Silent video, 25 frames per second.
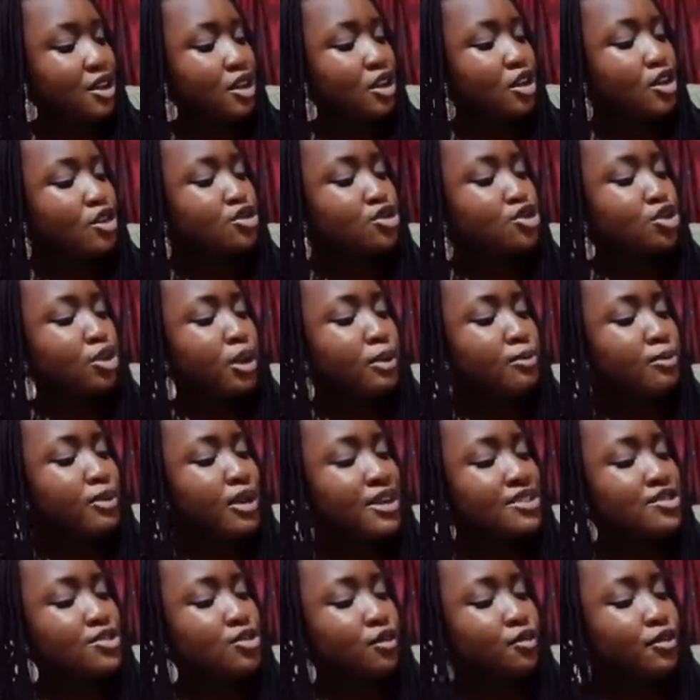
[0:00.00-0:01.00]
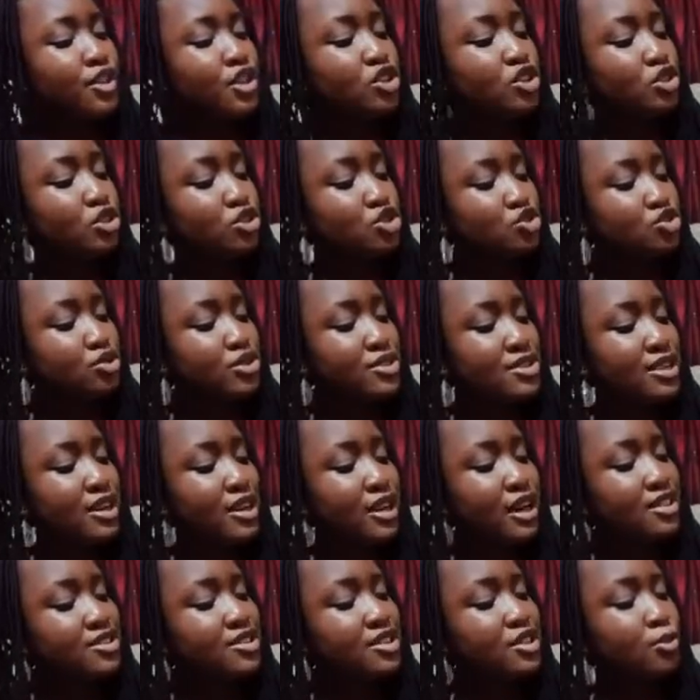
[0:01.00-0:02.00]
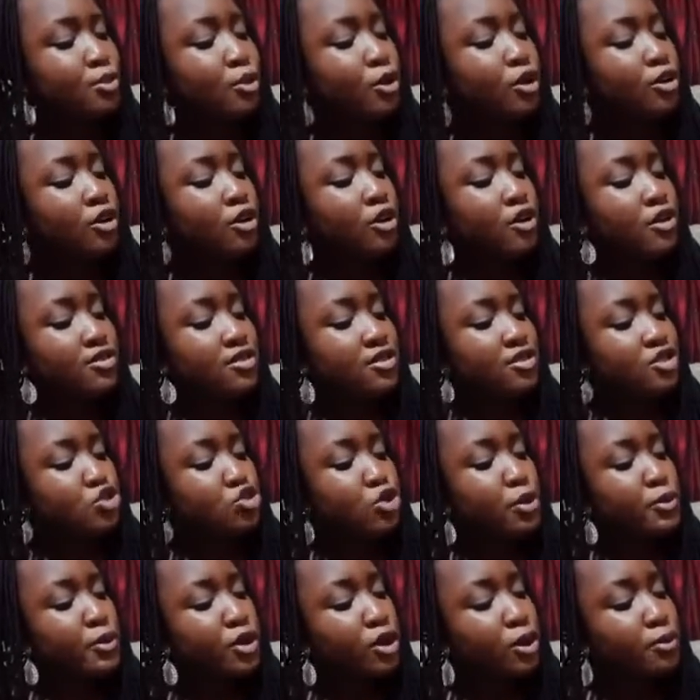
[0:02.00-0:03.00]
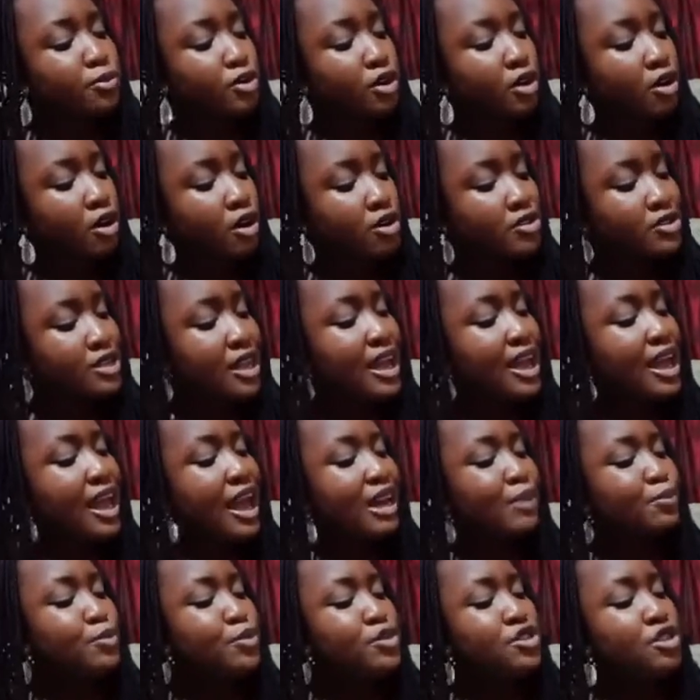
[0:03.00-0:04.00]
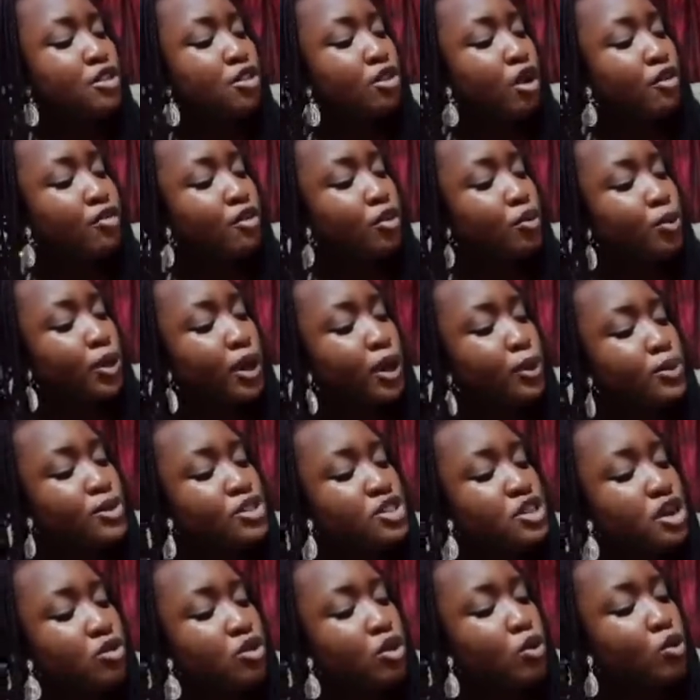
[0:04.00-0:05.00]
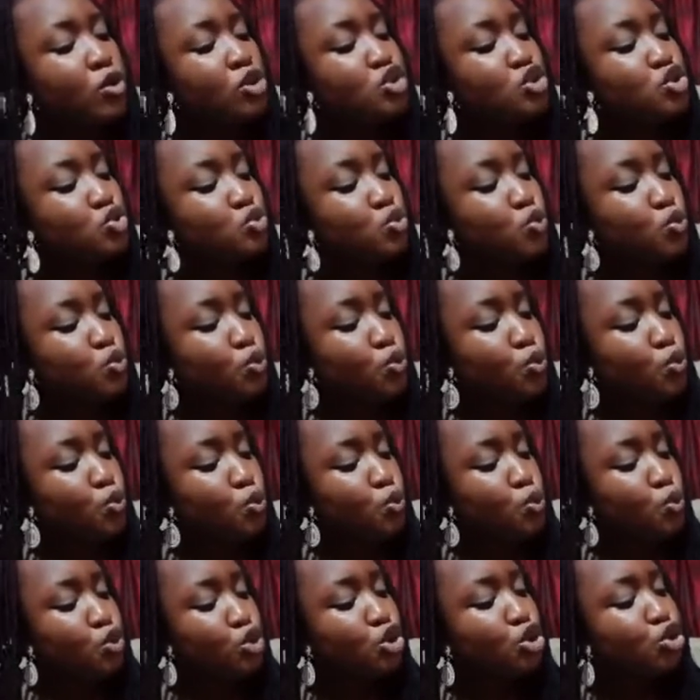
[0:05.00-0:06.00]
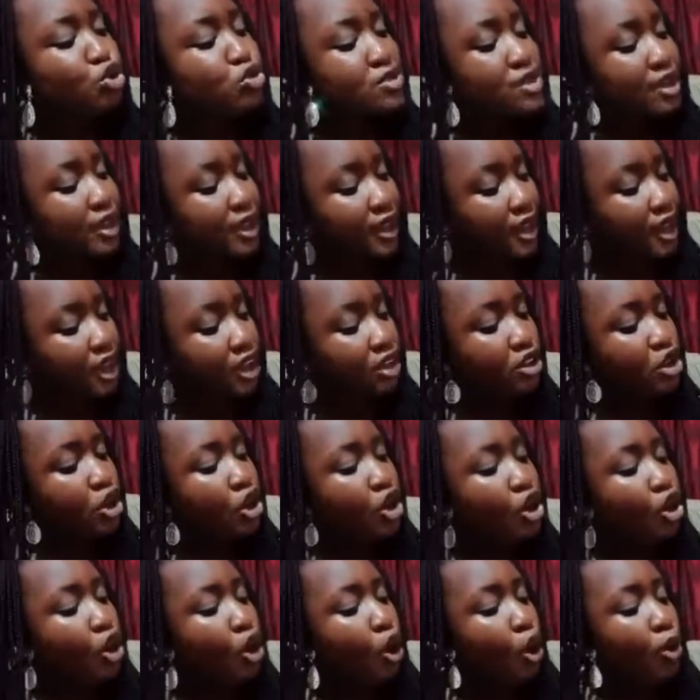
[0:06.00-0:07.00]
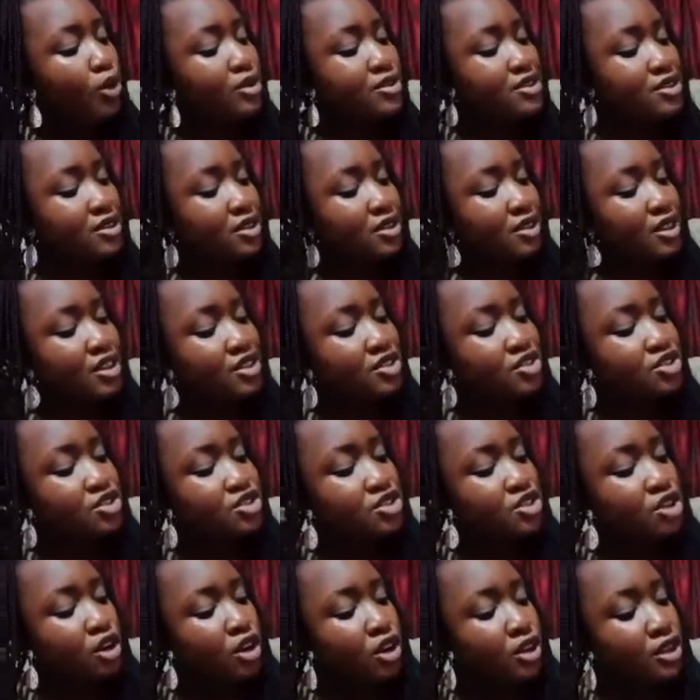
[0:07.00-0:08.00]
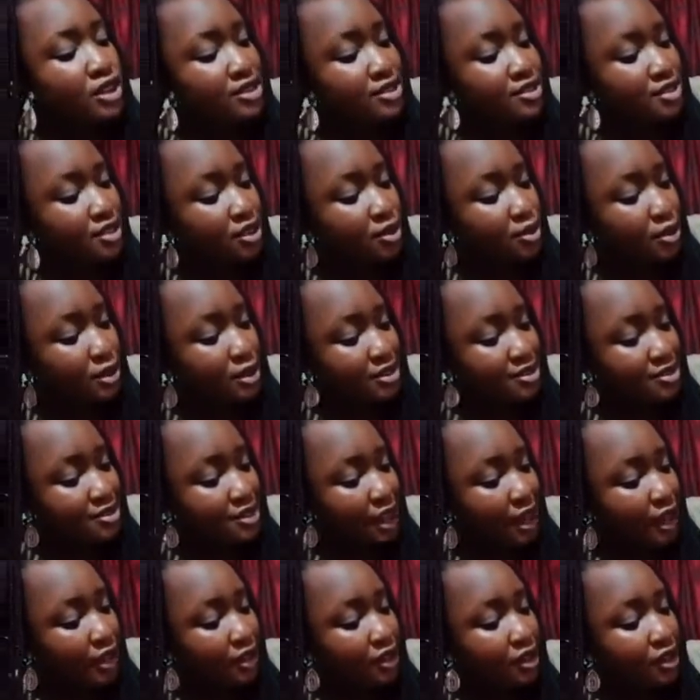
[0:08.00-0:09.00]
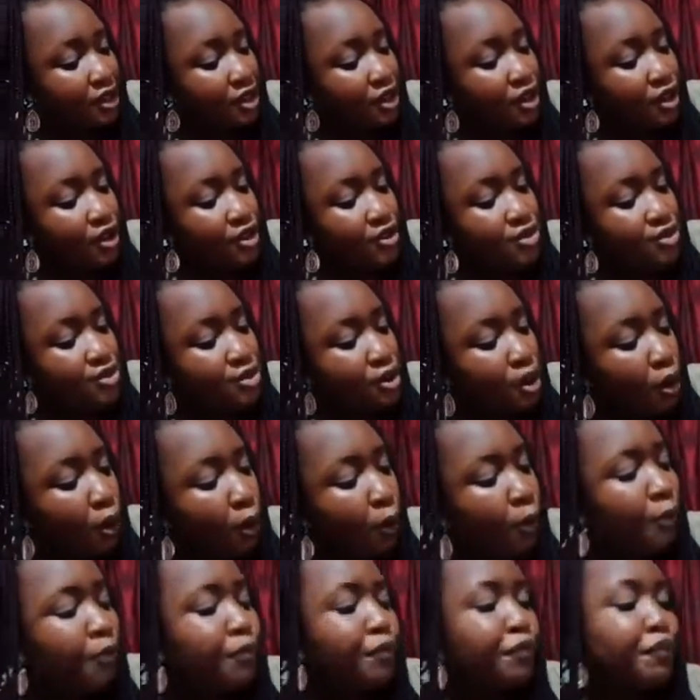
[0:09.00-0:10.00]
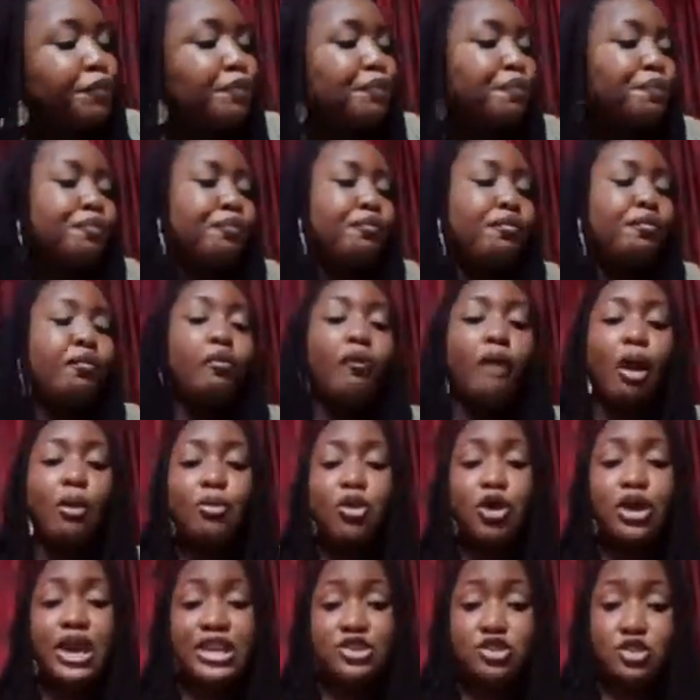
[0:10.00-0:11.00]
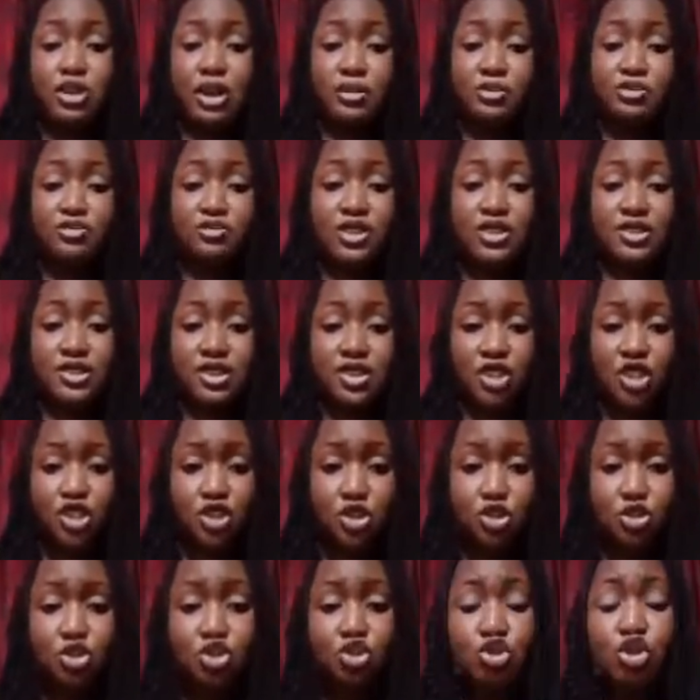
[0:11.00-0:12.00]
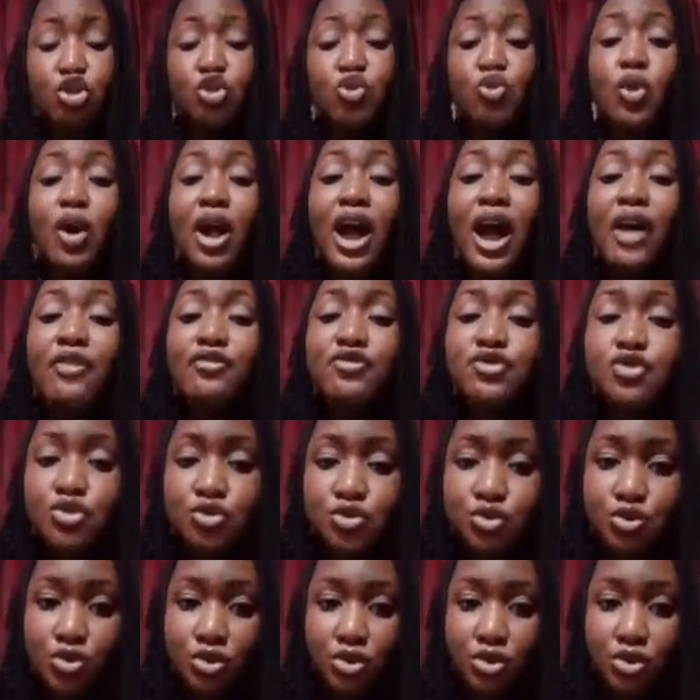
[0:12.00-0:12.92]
solemnest of industries enacted upon earth, the sweeping of the heart and putting love away, we shall not want to use again until eternity. You understand? So more like solemn resignation. So you have to